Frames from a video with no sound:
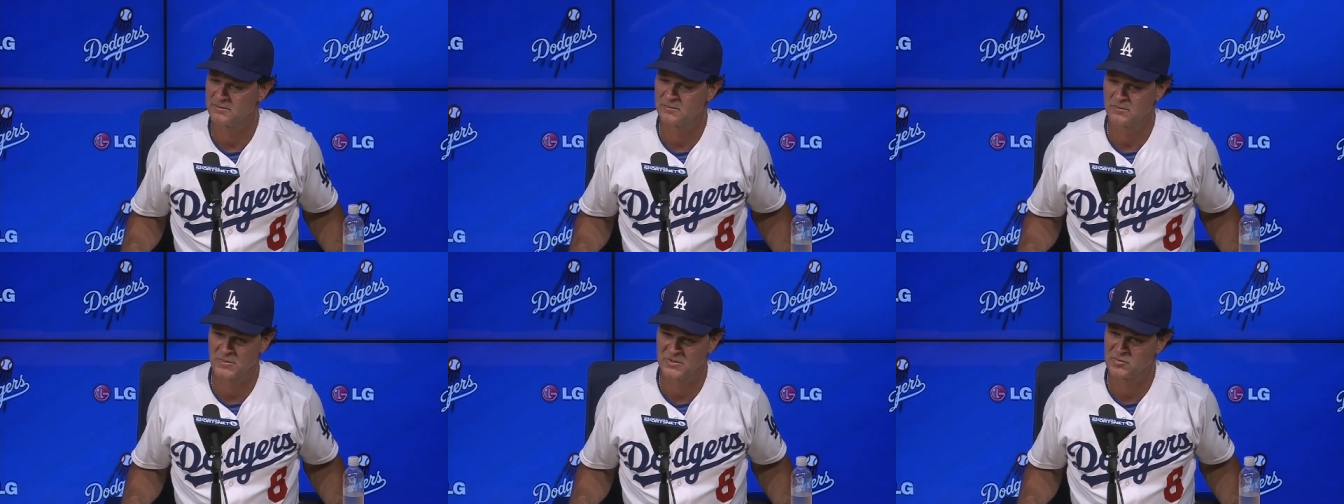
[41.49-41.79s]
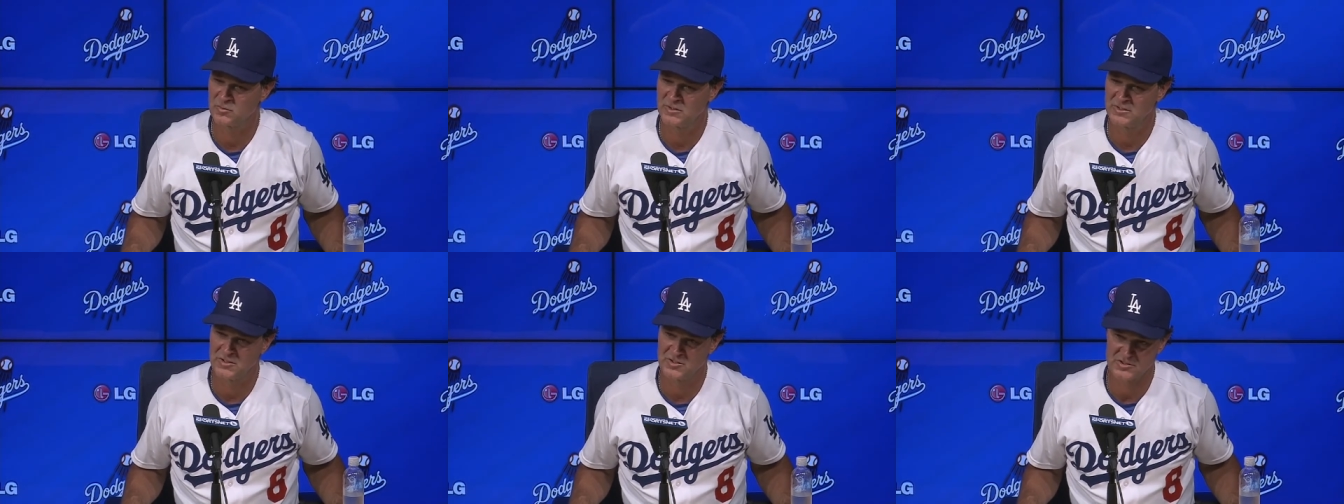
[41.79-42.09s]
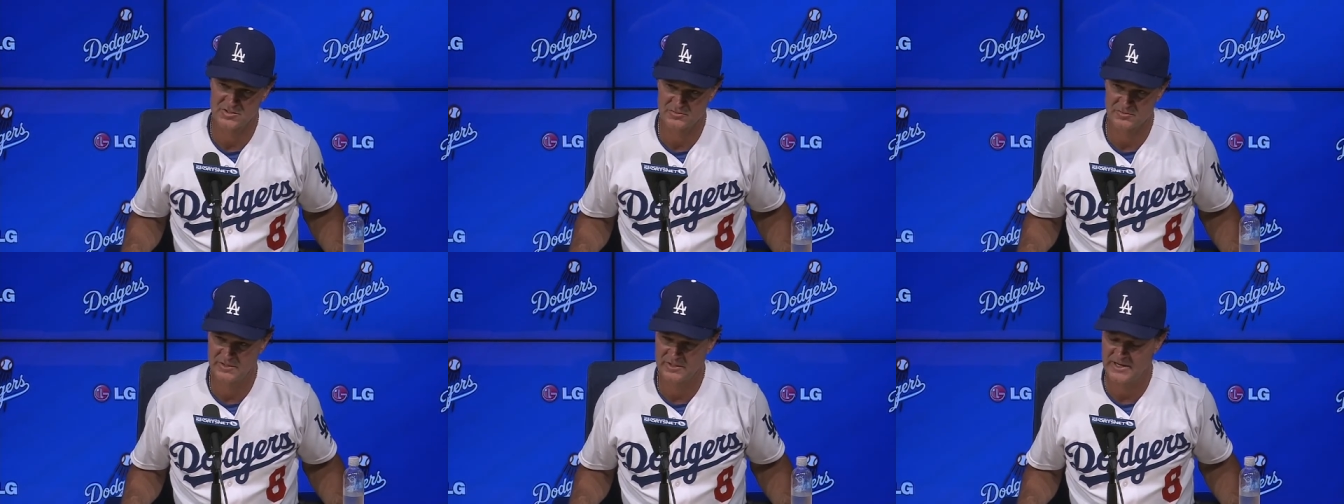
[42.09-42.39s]
between those
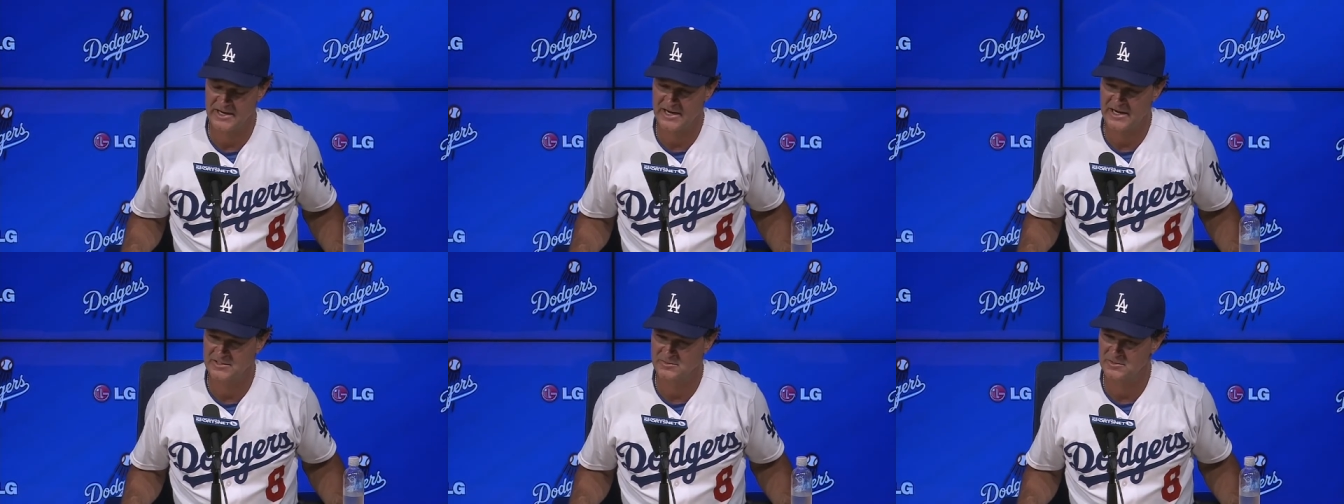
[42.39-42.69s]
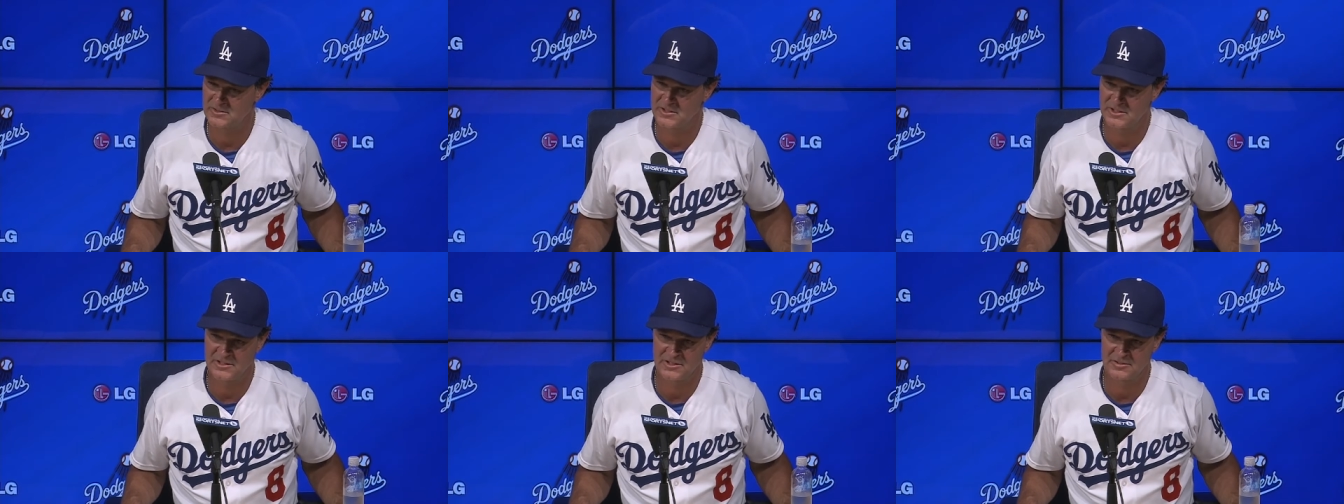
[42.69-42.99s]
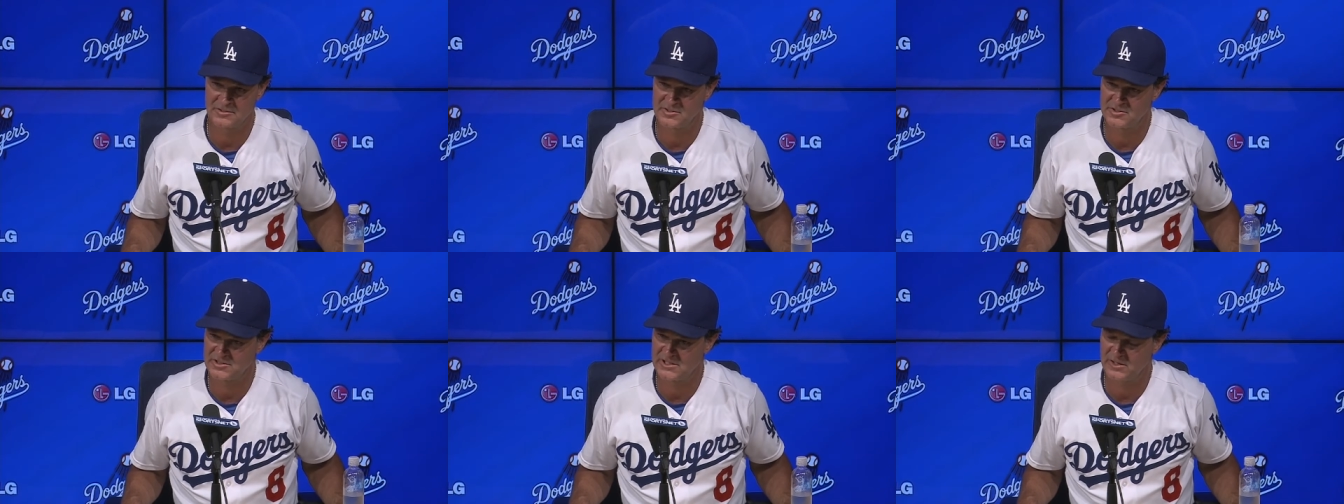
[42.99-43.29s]
three guys with
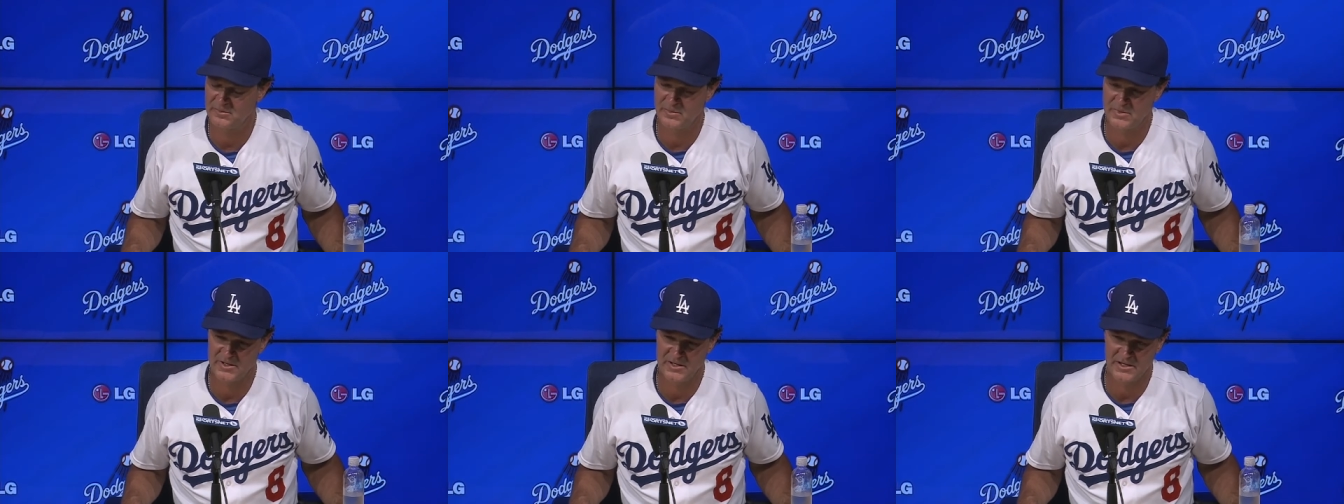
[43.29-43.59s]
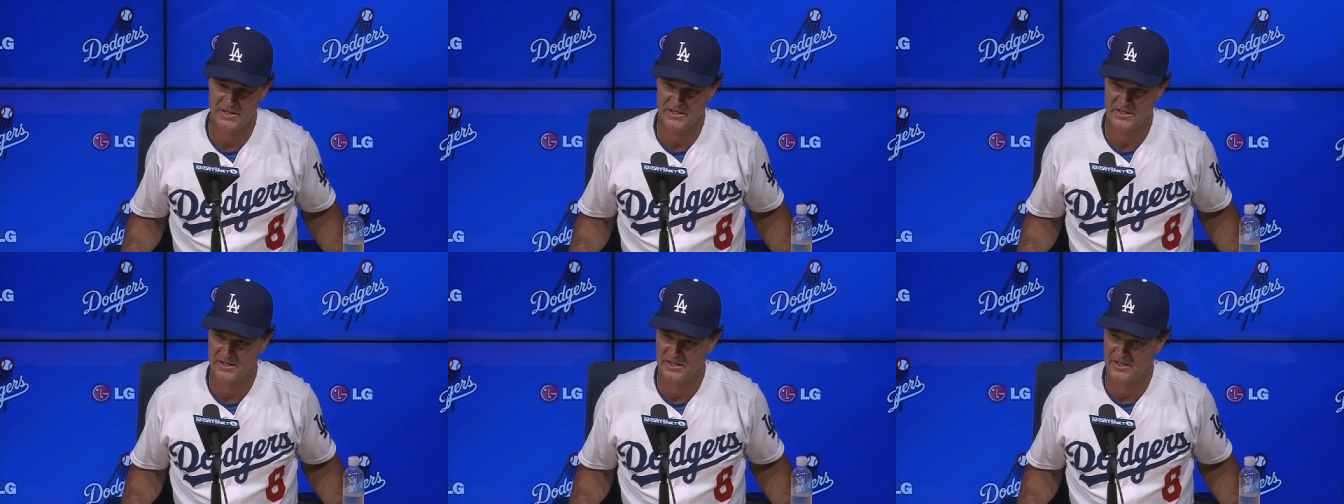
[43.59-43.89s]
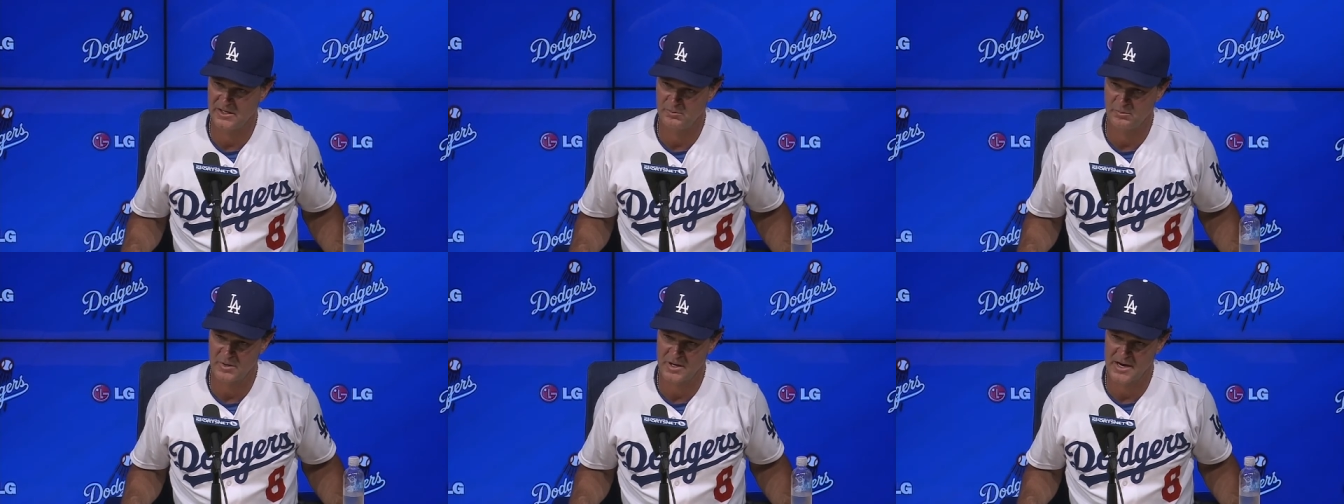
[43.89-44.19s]
Leaguer and JP
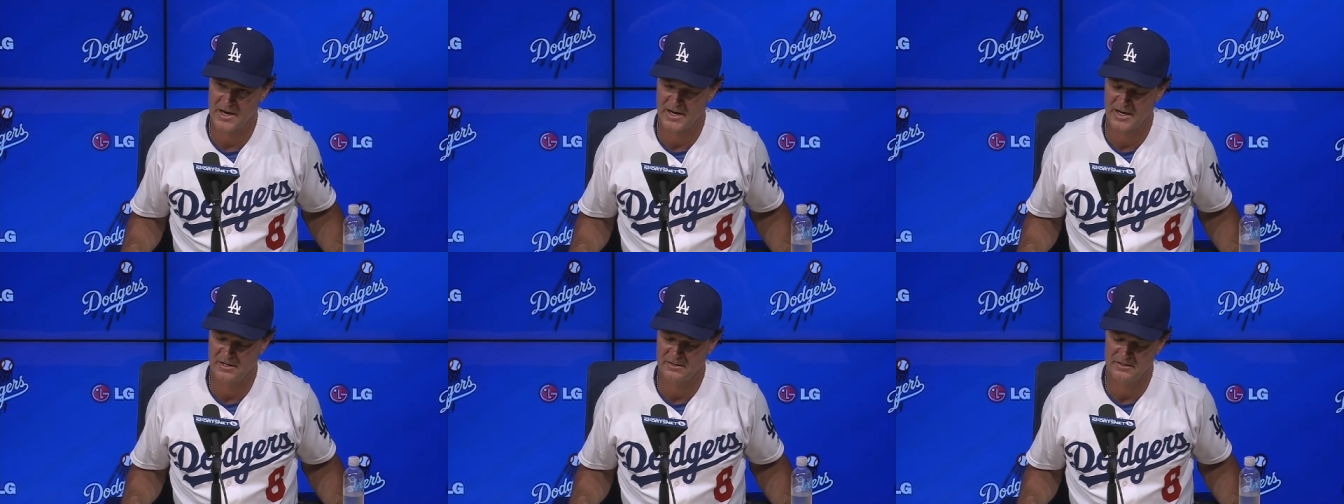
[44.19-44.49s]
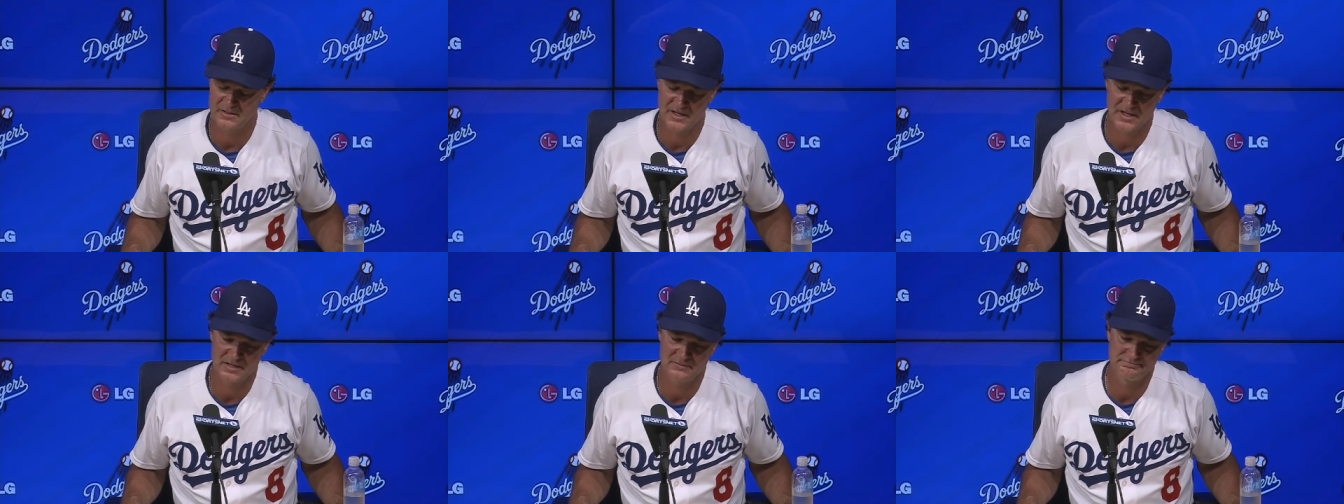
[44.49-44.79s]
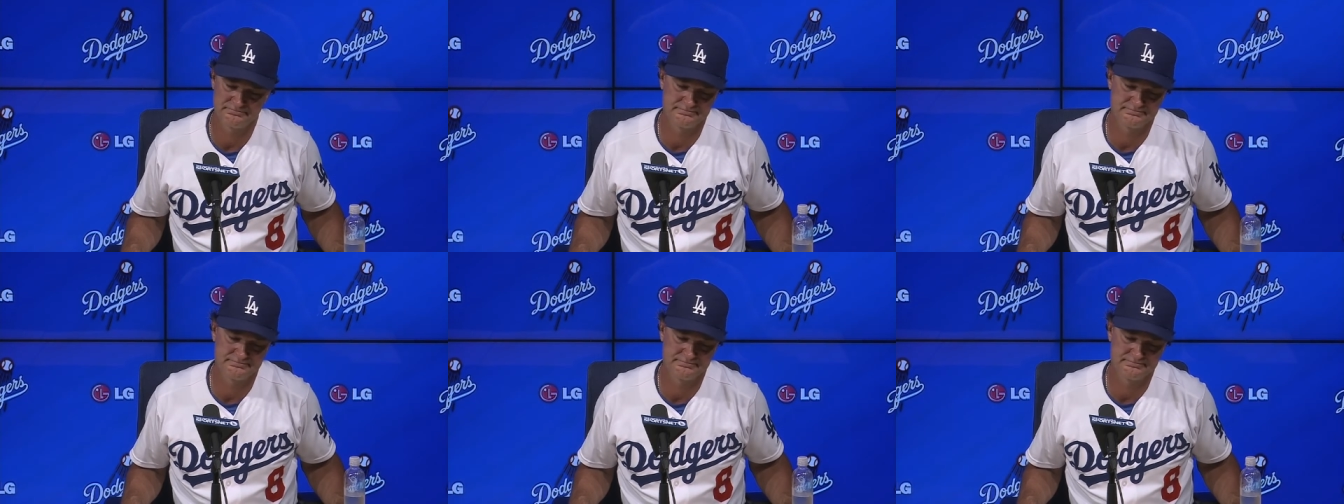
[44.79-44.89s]
and Brian. That